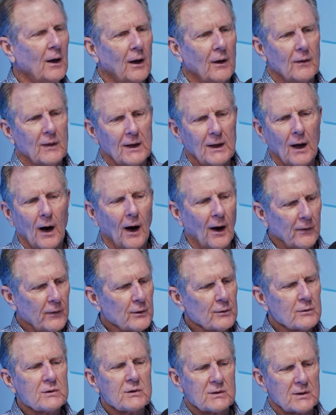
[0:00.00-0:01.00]
The
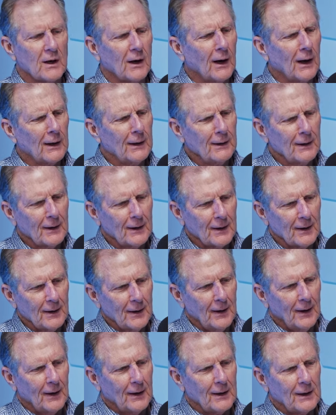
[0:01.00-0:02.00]
other son,
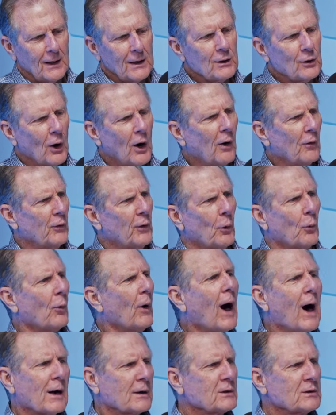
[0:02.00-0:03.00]
he called the
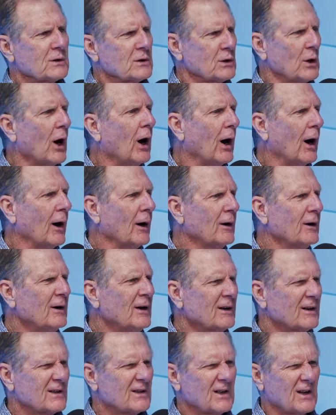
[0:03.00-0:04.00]
rock star
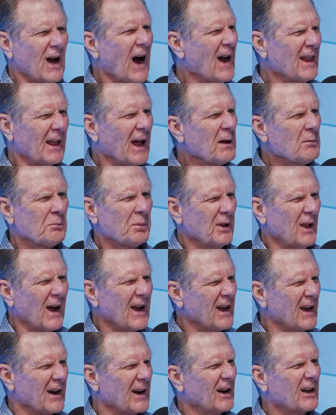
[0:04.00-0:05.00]
because the guy liked
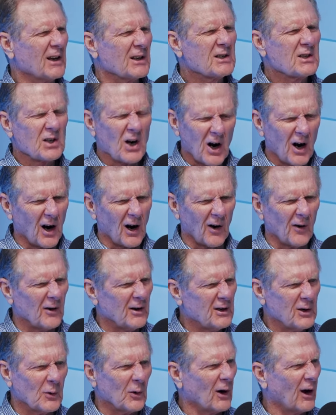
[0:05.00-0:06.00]
playing a guitar
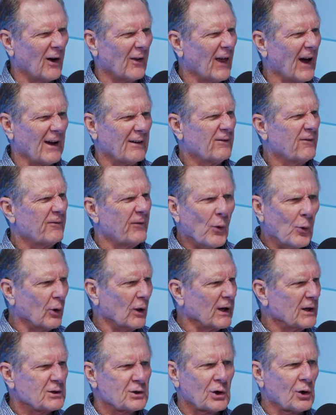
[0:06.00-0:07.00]
and doing all that
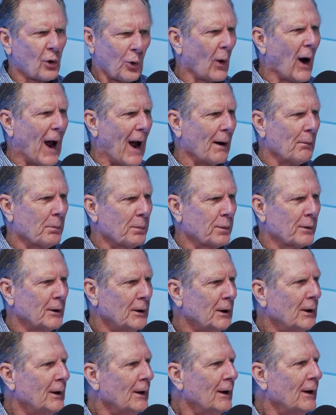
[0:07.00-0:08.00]
foolish crap.
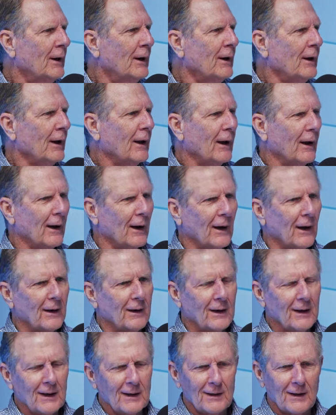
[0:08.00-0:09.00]

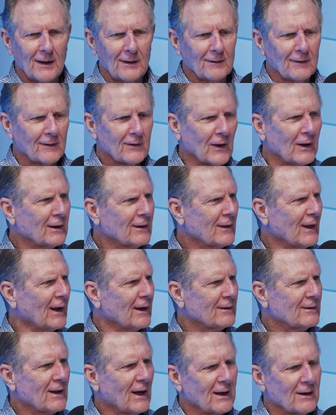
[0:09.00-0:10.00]
And he didn't think
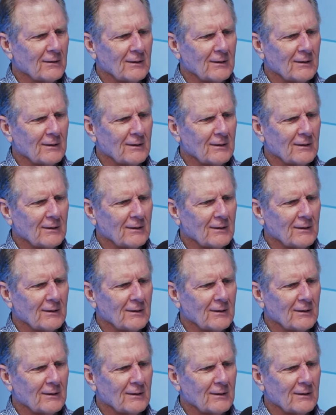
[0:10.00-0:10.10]
that